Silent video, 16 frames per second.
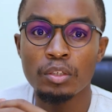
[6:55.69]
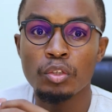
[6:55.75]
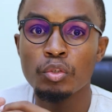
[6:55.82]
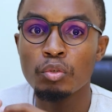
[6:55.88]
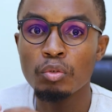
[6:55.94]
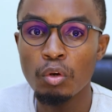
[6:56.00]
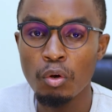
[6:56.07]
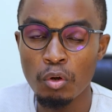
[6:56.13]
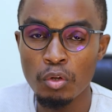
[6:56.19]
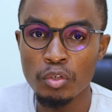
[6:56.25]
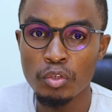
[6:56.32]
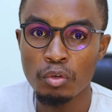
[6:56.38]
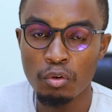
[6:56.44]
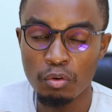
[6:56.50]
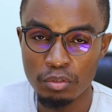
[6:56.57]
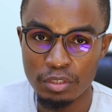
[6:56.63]
You should
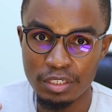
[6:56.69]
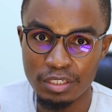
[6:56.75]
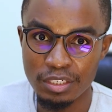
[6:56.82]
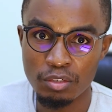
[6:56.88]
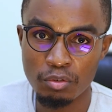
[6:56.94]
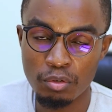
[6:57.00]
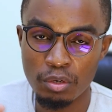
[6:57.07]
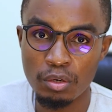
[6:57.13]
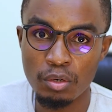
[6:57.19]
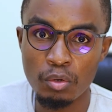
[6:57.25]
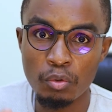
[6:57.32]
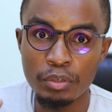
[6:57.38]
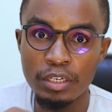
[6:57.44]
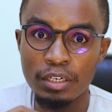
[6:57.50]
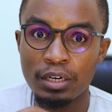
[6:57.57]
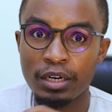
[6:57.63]
also concentrate on
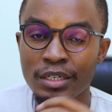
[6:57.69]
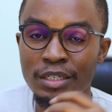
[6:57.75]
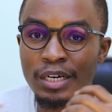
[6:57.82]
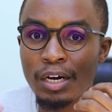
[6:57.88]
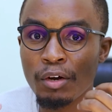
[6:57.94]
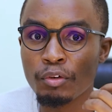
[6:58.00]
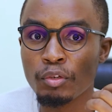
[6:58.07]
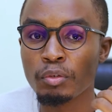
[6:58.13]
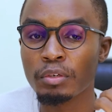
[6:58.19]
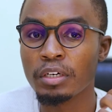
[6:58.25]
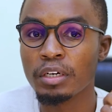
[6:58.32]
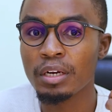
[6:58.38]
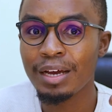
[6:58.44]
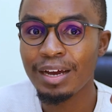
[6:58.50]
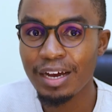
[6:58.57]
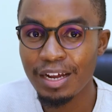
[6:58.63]
looking at how you
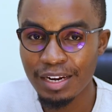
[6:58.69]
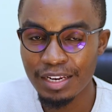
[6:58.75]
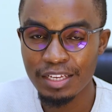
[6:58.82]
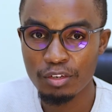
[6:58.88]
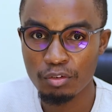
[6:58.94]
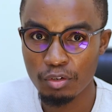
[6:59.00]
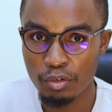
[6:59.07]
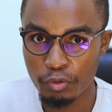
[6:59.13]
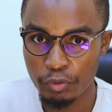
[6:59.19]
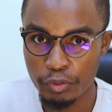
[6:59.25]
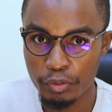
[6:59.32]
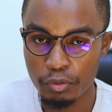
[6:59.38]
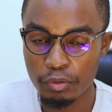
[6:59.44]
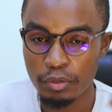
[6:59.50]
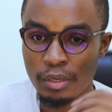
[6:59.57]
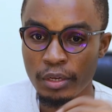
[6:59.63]
can clean your
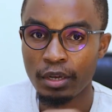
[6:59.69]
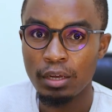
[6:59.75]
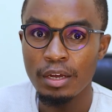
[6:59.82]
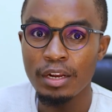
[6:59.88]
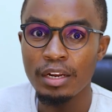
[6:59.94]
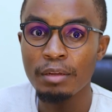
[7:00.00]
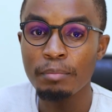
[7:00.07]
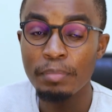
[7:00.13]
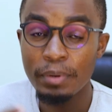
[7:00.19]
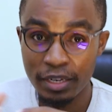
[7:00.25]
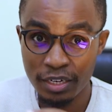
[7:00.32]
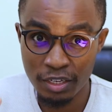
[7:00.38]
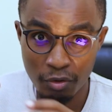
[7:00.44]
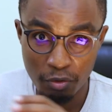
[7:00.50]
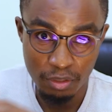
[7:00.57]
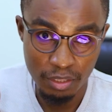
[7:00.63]
audio.
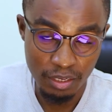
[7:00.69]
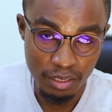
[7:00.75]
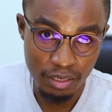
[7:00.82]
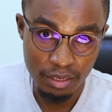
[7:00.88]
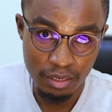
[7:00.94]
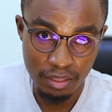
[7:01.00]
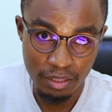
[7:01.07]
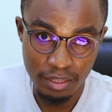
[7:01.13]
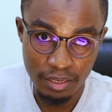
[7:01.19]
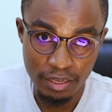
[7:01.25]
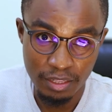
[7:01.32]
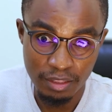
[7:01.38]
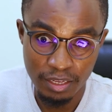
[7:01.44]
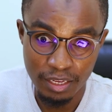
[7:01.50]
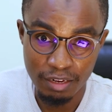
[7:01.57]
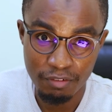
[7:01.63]
Depending on the, the,
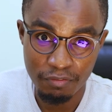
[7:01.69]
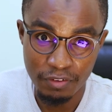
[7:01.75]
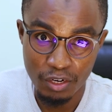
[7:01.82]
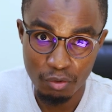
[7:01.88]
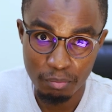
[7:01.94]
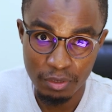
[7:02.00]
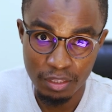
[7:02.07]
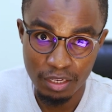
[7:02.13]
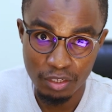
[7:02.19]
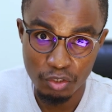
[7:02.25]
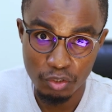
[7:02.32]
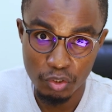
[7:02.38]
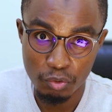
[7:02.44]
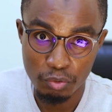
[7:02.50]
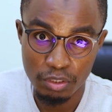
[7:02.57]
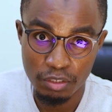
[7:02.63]
the environment that
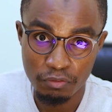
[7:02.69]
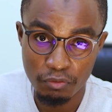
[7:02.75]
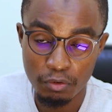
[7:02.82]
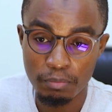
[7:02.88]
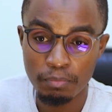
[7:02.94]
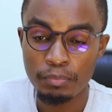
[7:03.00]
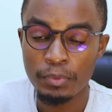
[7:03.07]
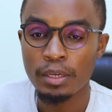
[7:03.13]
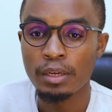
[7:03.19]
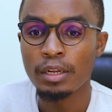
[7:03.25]
you're shooting from,